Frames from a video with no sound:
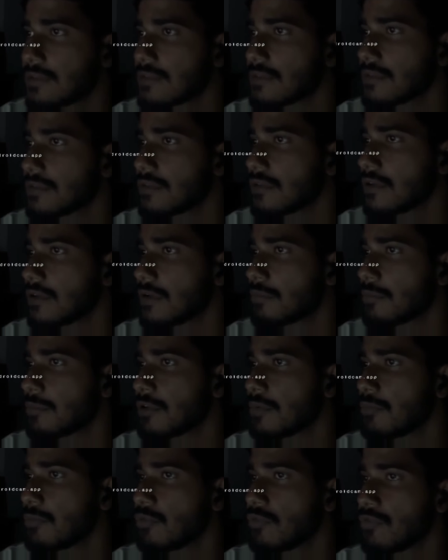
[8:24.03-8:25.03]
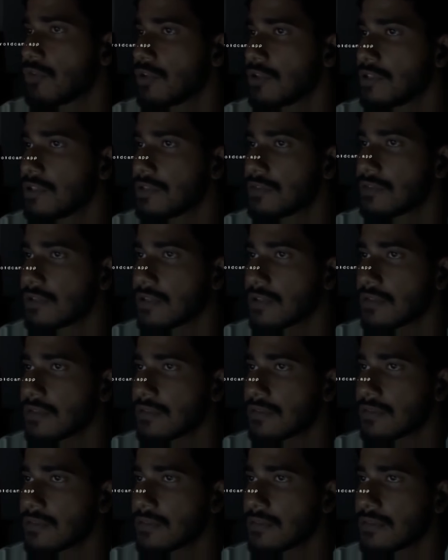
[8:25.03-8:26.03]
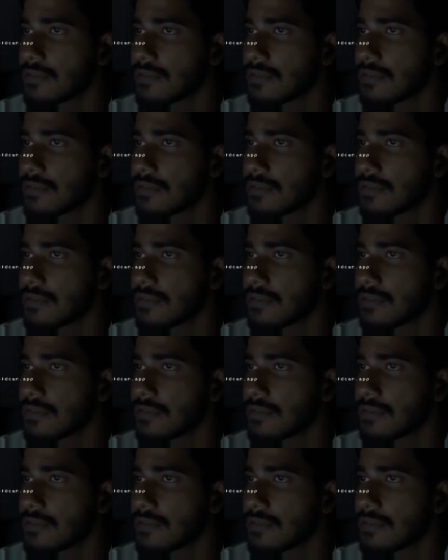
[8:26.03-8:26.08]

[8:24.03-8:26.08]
So let me remove all these things.